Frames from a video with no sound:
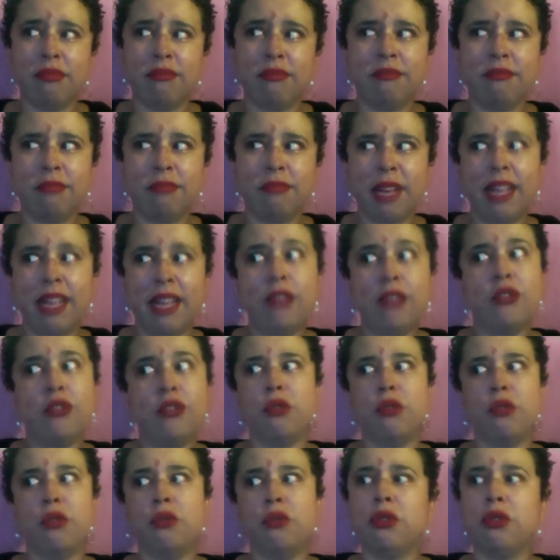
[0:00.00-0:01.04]
being
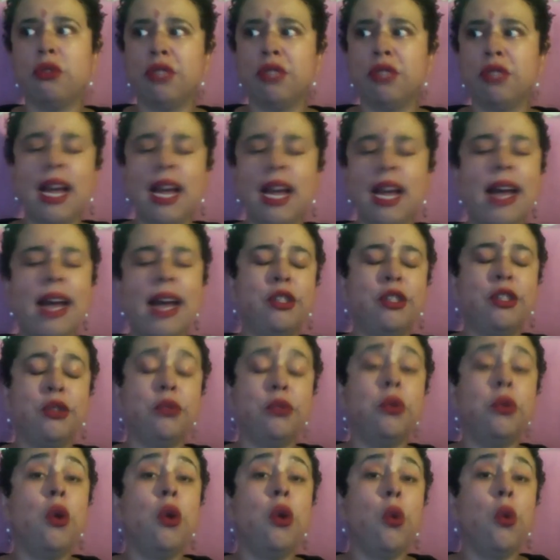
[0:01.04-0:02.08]
so closely tied
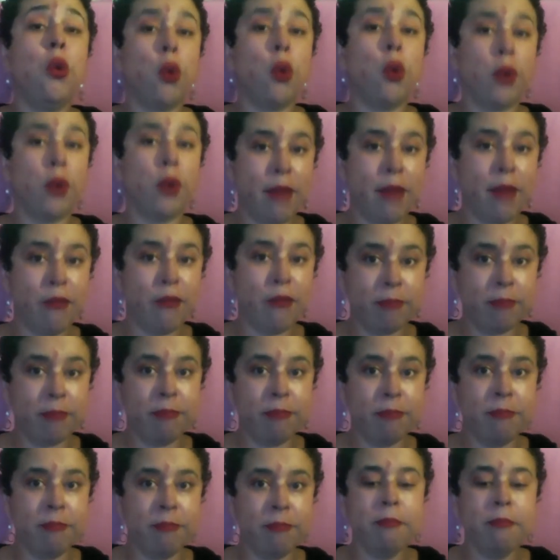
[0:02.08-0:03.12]
to where we came from.
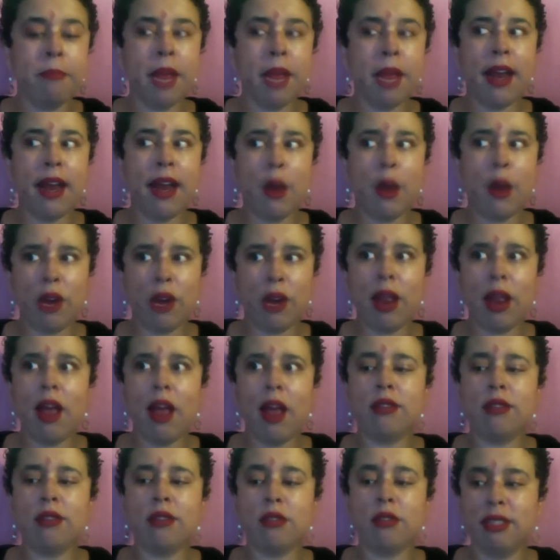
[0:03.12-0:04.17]
And I want
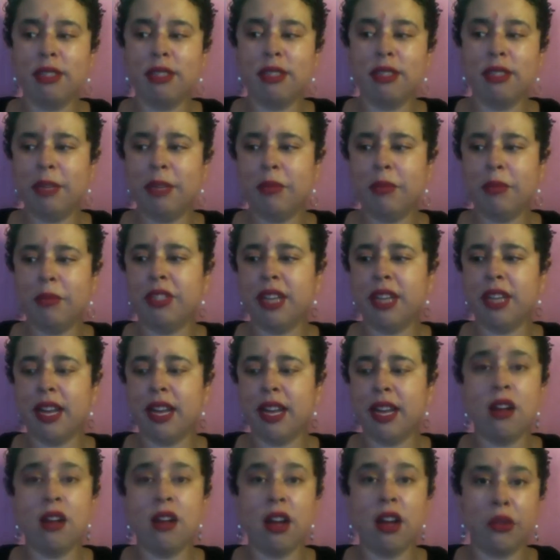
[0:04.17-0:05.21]
us all to be able to kind
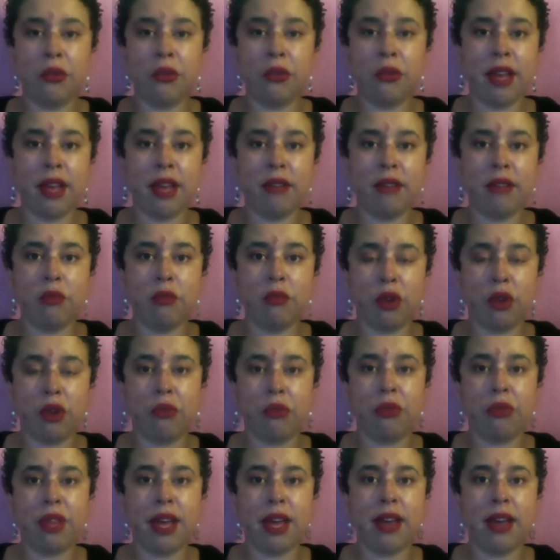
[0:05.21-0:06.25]
of talk through that, work
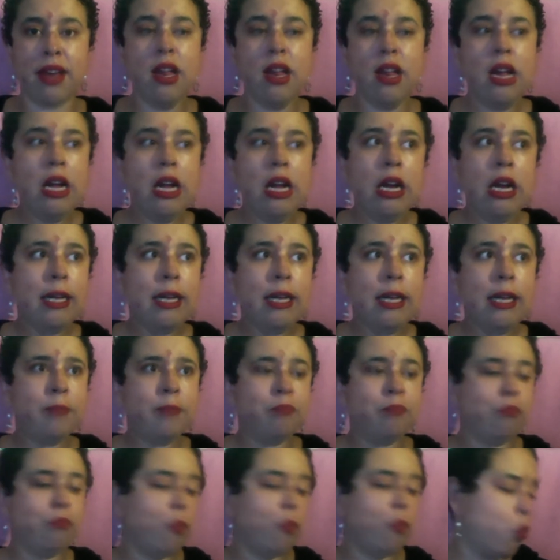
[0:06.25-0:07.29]
through that.
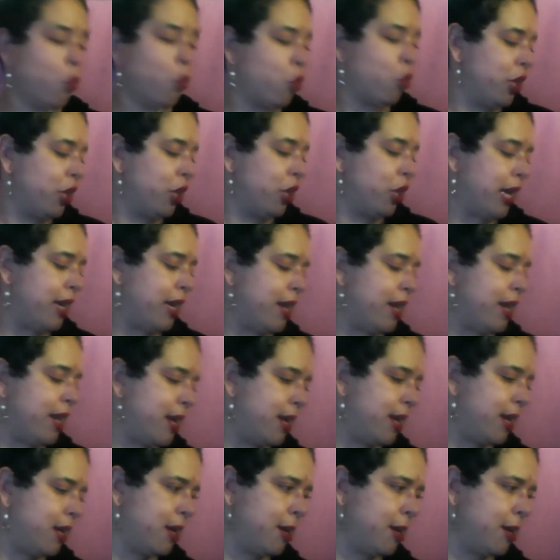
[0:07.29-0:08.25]
We're looking at,